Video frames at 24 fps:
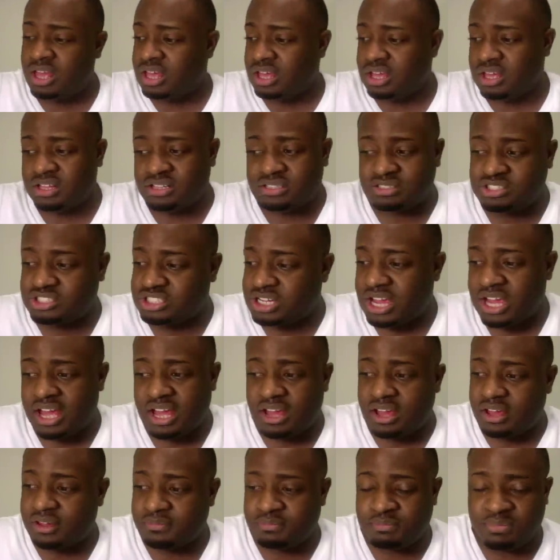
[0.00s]
because
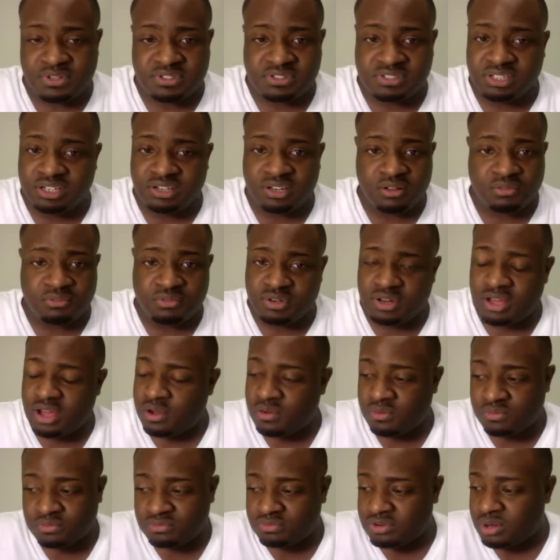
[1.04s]
child,
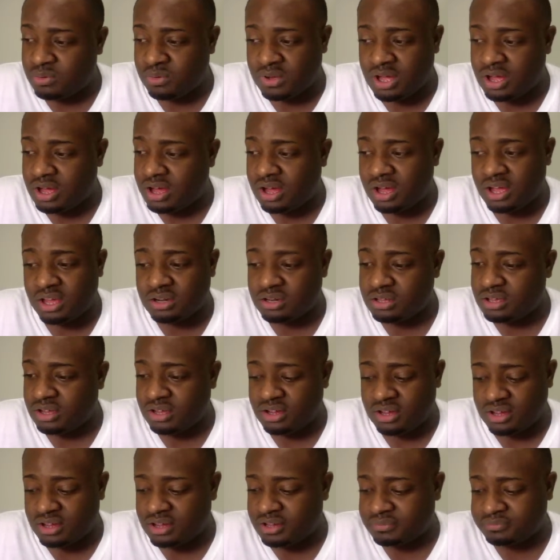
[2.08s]
Benzino, no God.
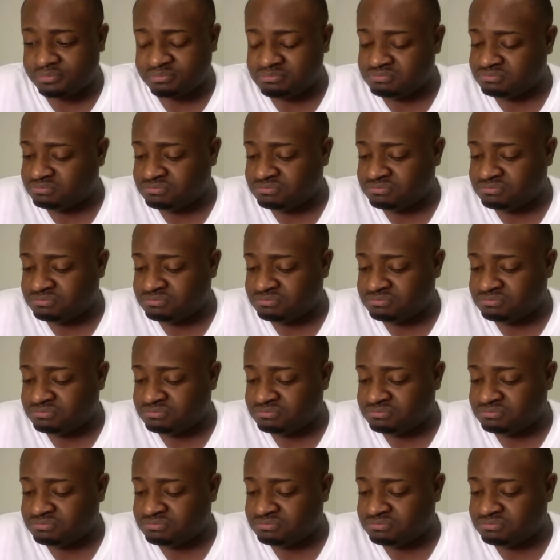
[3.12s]
But